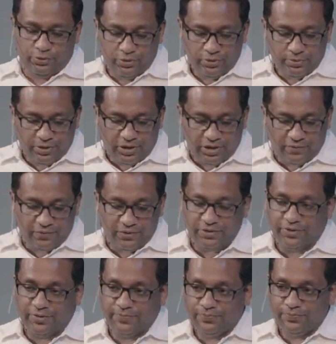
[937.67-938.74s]
One of the
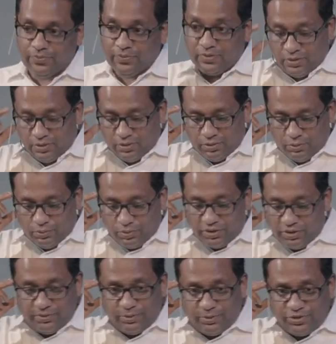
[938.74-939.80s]
most gruesome
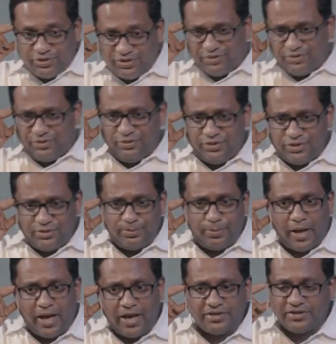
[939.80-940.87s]
passages in Scripture,
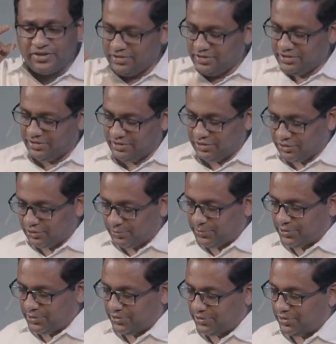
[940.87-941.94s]
and yet one of
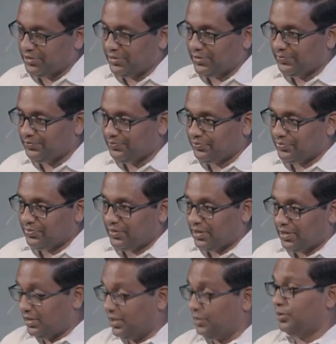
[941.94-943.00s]
my favorite
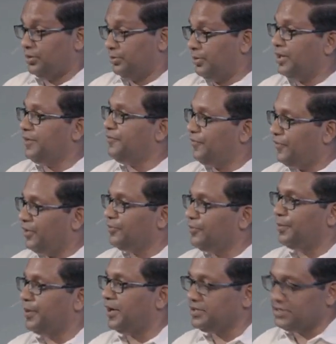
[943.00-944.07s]
passages in Scripture,
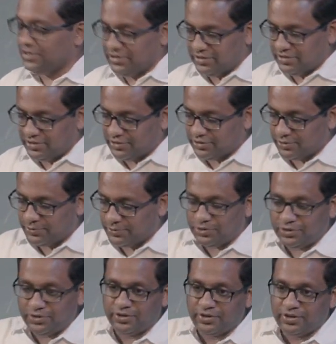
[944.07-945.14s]
is Psalm
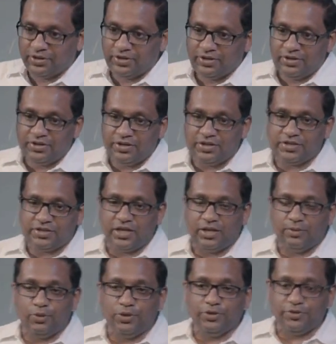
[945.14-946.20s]
137, verse 9.
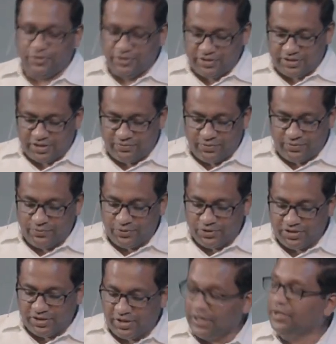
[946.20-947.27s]
It's pretty
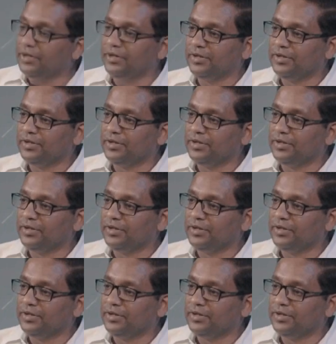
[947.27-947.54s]
graphic.